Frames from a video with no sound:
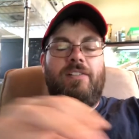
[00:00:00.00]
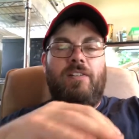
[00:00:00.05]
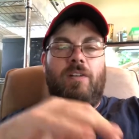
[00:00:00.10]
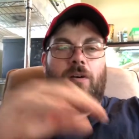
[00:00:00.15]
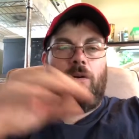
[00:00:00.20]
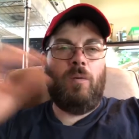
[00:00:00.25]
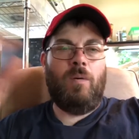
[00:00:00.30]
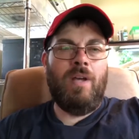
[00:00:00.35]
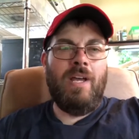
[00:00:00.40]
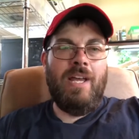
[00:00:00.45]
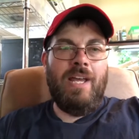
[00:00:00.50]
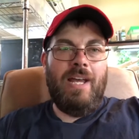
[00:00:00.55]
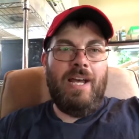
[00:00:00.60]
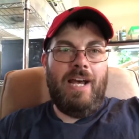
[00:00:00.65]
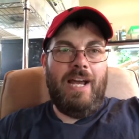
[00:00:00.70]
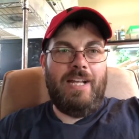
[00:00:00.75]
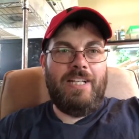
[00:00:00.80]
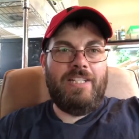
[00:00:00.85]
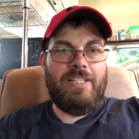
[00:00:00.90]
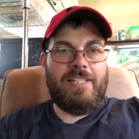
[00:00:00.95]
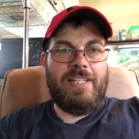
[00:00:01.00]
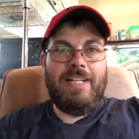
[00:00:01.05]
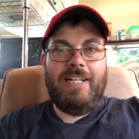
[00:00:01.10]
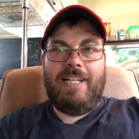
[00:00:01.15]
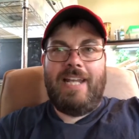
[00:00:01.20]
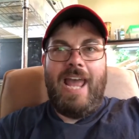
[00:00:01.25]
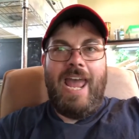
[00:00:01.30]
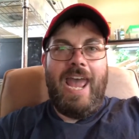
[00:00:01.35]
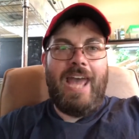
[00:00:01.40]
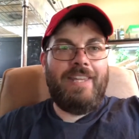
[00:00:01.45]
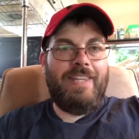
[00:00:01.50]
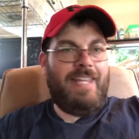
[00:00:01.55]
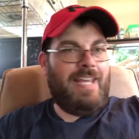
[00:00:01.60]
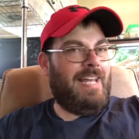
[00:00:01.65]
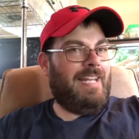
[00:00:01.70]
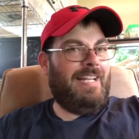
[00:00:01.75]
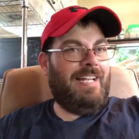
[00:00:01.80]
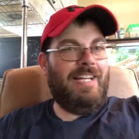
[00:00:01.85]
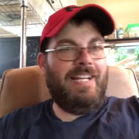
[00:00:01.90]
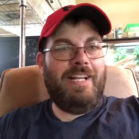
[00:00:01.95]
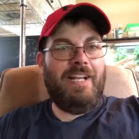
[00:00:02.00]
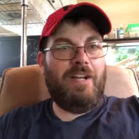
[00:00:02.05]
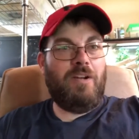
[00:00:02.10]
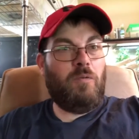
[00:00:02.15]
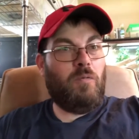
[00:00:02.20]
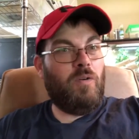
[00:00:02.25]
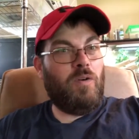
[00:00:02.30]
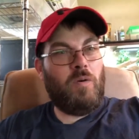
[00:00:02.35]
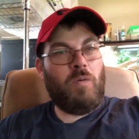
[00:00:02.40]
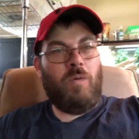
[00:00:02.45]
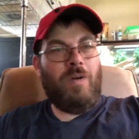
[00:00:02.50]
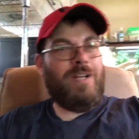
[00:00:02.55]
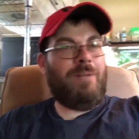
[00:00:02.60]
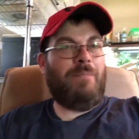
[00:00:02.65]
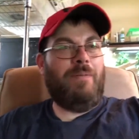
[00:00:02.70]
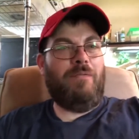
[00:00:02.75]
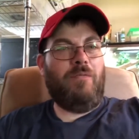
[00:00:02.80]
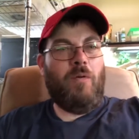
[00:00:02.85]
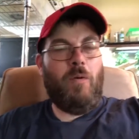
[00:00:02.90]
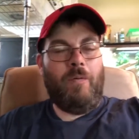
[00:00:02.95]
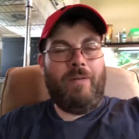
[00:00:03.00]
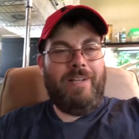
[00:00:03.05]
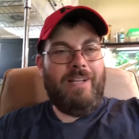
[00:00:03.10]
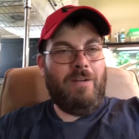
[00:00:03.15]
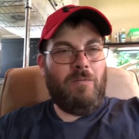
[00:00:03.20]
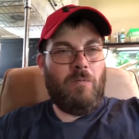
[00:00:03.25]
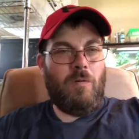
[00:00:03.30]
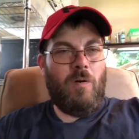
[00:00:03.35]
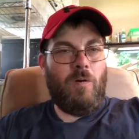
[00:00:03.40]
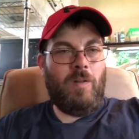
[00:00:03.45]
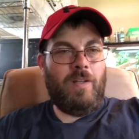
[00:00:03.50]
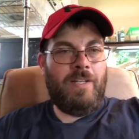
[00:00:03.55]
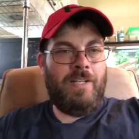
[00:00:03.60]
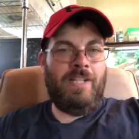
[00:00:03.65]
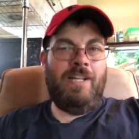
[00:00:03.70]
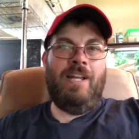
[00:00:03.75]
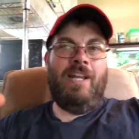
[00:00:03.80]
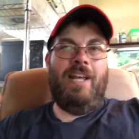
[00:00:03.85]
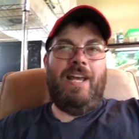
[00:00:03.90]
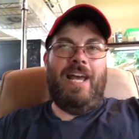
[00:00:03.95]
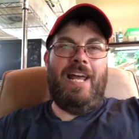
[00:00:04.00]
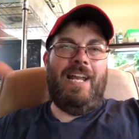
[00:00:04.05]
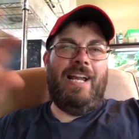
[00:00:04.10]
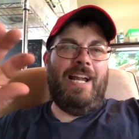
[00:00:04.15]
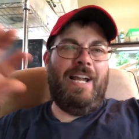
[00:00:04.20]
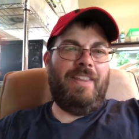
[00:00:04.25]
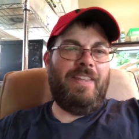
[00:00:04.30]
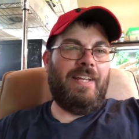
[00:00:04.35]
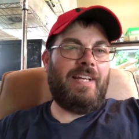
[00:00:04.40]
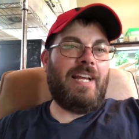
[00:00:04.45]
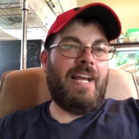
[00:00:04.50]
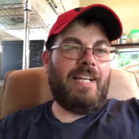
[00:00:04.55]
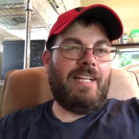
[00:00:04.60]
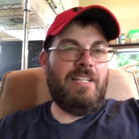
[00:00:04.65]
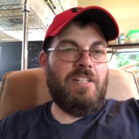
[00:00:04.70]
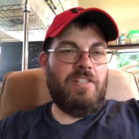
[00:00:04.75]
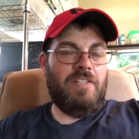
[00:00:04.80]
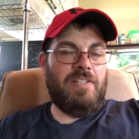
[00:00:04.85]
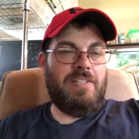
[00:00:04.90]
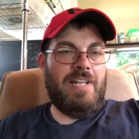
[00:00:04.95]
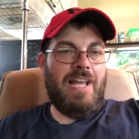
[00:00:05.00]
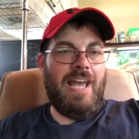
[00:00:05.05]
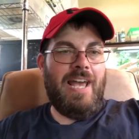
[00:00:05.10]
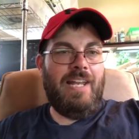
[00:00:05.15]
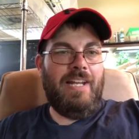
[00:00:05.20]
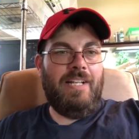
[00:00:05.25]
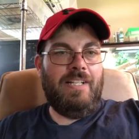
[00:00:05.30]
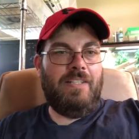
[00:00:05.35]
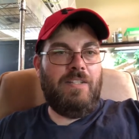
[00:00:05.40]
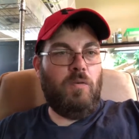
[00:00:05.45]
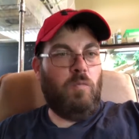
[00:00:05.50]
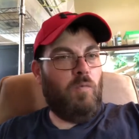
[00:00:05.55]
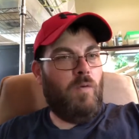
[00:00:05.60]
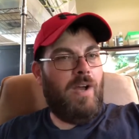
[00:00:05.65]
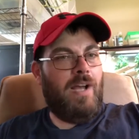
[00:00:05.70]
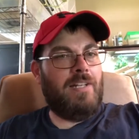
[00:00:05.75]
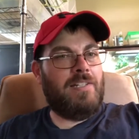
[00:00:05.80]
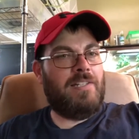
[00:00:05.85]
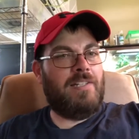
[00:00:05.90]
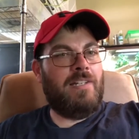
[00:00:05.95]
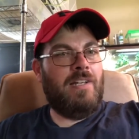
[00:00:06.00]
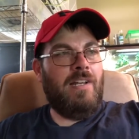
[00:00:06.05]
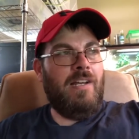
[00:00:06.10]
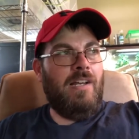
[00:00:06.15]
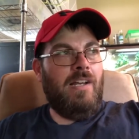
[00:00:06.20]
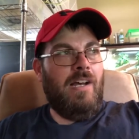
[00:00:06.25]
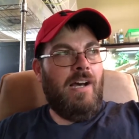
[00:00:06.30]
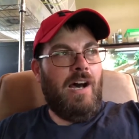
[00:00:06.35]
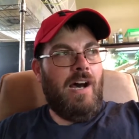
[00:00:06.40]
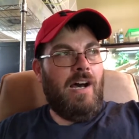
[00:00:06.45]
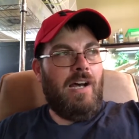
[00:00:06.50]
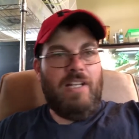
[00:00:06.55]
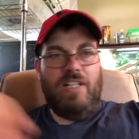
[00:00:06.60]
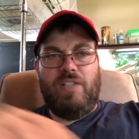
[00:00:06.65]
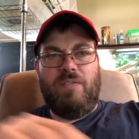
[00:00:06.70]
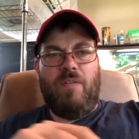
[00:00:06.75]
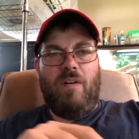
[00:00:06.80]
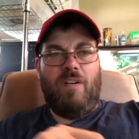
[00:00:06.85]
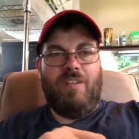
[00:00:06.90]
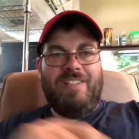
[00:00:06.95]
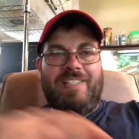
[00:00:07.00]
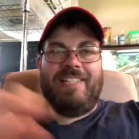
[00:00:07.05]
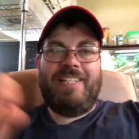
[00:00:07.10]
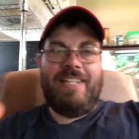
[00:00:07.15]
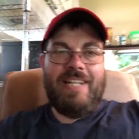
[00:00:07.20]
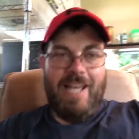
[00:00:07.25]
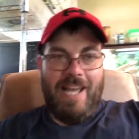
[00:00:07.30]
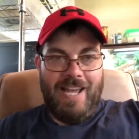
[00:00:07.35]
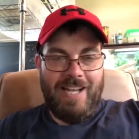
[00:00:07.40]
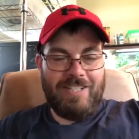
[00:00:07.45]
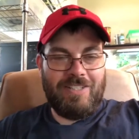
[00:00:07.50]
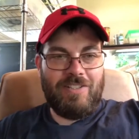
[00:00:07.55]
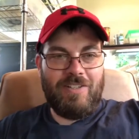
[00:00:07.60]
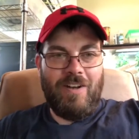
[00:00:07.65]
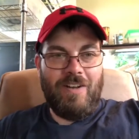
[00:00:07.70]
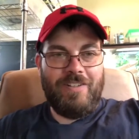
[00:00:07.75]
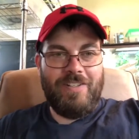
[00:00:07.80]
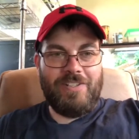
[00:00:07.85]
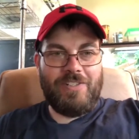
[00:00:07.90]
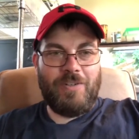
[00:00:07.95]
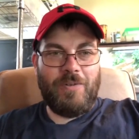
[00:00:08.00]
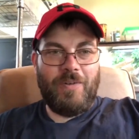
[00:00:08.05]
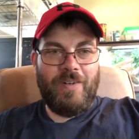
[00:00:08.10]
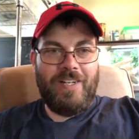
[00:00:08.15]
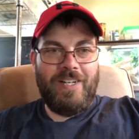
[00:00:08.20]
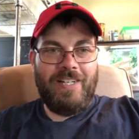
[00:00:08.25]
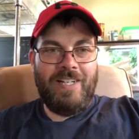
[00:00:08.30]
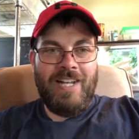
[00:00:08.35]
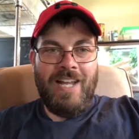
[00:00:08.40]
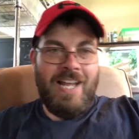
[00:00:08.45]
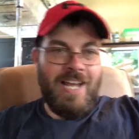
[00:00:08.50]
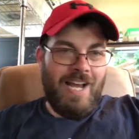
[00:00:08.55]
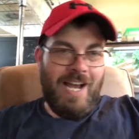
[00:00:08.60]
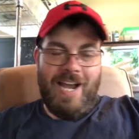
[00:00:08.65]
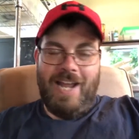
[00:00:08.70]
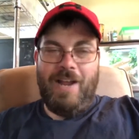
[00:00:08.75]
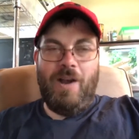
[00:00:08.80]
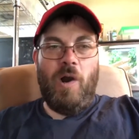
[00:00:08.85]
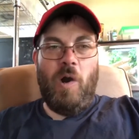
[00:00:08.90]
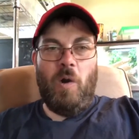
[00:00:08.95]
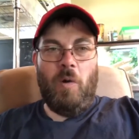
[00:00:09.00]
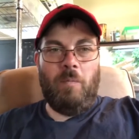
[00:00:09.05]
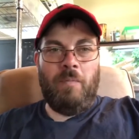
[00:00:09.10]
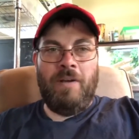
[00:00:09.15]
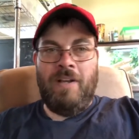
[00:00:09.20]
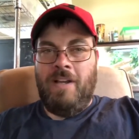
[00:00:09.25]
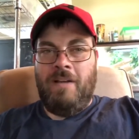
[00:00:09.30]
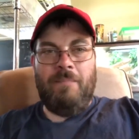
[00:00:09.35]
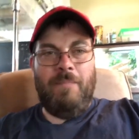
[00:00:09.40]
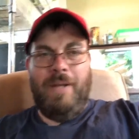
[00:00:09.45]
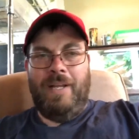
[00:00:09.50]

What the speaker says: So I just need to add that in here real quick before we get rolling, and I think I can just edit the rest as far as text on the screen, I hope.